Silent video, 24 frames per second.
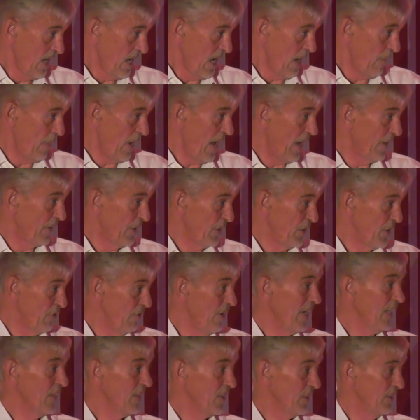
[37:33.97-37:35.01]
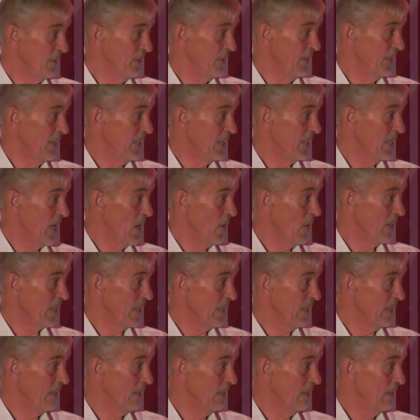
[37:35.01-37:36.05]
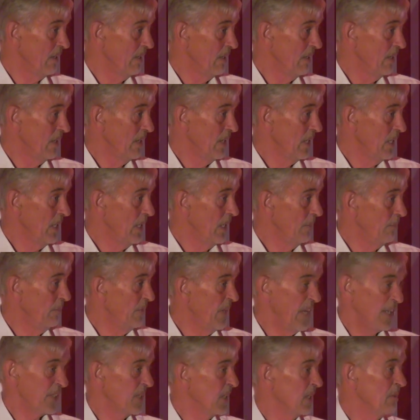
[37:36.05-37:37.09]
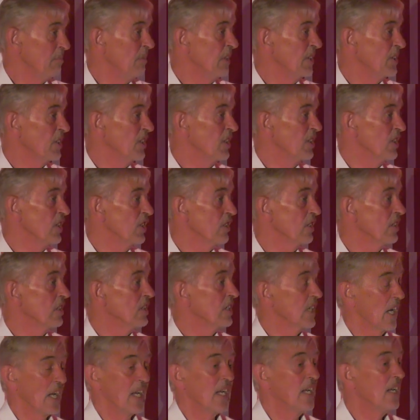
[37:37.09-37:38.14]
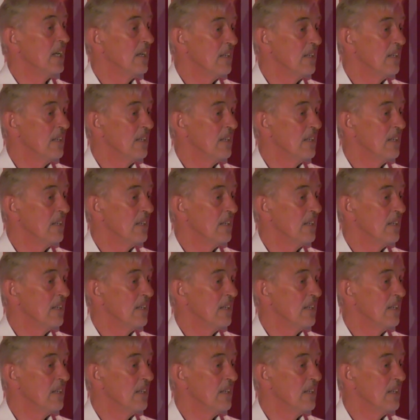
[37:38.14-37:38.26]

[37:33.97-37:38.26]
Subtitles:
about the direction that you're going in, and that's as much as you can say.